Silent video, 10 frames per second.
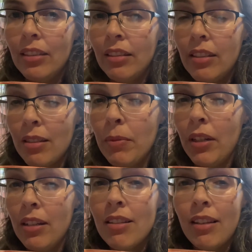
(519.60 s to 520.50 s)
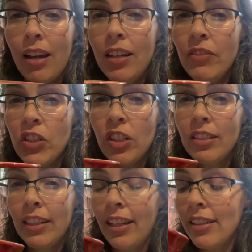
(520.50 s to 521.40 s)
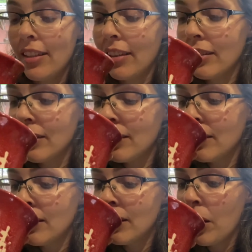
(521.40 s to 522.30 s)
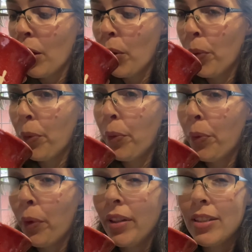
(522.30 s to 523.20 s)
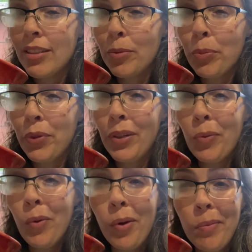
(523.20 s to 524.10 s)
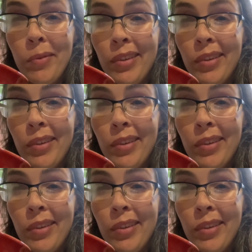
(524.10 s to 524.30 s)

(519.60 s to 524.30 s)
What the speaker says: the smell is kind of intoxicating. It's still pretty warm.